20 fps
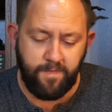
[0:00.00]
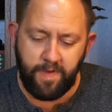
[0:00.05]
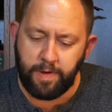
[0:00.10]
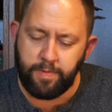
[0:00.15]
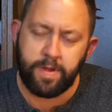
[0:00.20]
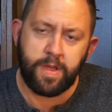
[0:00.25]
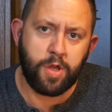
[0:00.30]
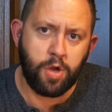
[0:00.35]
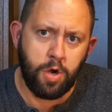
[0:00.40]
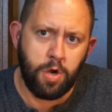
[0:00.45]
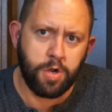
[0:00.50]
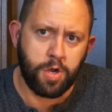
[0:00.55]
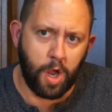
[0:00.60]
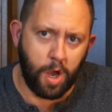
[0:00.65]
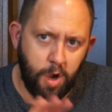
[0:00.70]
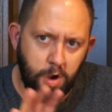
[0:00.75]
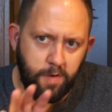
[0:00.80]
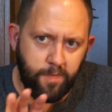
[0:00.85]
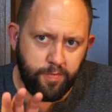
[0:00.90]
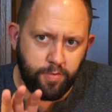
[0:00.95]
Very good.
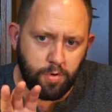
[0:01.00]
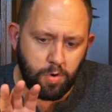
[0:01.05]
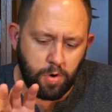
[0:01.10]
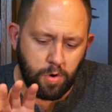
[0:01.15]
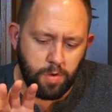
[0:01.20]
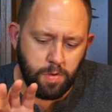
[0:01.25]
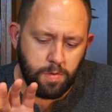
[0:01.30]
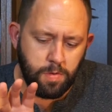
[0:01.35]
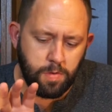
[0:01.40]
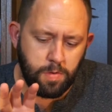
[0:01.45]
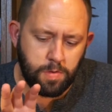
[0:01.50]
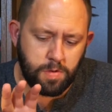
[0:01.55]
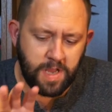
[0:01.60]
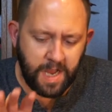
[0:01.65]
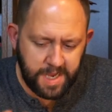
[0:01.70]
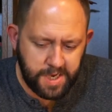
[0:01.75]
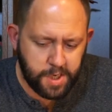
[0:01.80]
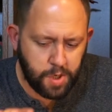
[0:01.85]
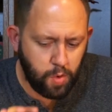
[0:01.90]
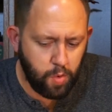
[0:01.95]
Overall,
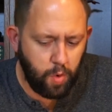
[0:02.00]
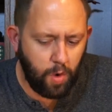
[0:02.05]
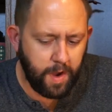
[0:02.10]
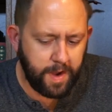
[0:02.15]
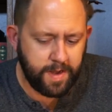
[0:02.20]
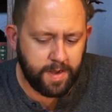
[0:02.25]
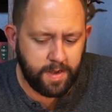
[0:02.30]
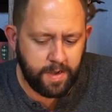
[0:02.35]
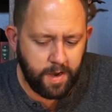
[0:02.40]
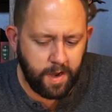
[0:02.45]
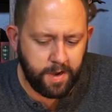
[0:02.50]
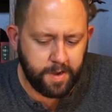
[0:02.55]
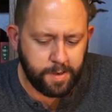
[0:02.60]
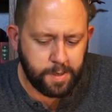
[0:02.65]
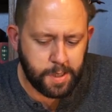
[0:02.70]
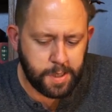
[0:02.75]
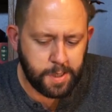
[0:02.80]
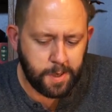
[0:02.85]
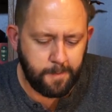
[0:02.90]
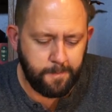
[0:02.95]
that's quite
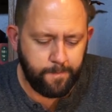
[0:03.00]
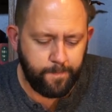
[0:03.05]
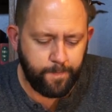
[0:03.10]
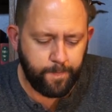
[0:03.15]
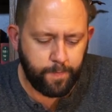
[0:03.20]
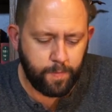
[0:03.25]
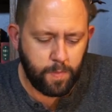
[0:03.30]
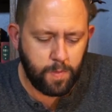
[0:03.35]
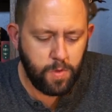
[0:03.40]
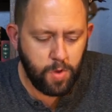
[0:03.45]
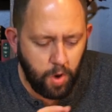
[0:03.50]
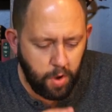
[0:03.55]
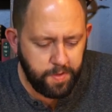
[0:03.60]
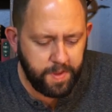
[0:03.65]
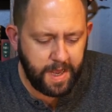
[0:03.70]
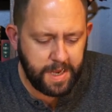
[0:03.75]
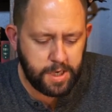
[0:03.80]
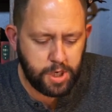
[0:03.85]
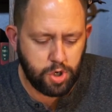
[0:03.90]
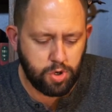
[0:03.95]
nice.
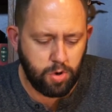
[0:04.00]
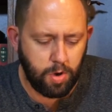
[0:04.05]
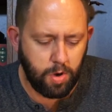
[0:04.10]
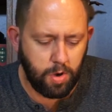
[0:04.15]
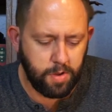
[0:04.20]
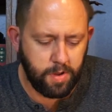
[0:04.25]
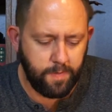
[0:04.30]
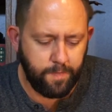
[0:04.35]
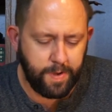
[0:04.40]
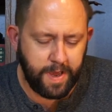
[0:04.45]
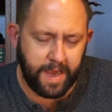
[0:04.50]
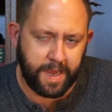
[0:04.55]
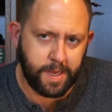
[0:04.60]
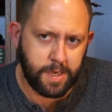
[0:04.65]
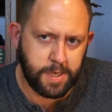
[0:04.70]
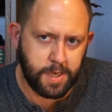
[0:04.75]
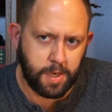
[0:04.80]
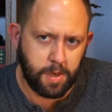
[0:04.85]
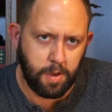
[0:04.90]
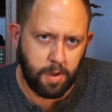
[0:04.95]
Not that strong on the
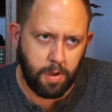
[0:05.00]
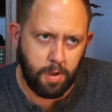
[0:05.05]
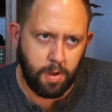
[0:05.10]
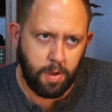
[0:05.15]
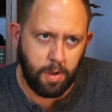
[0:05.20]
bass.